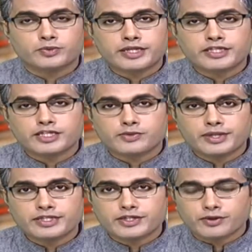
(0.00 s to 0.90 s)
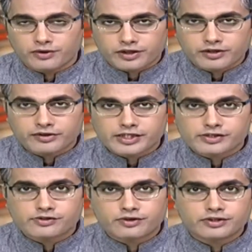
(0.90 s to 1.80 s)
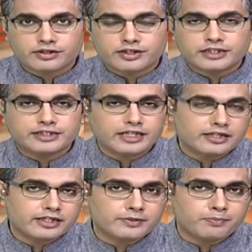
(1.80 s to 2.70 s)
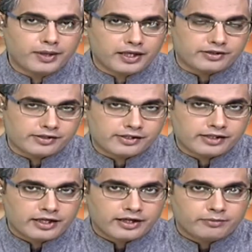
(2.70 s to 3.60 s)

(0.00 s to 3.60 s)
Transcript: 2020 order and sought a delicate balance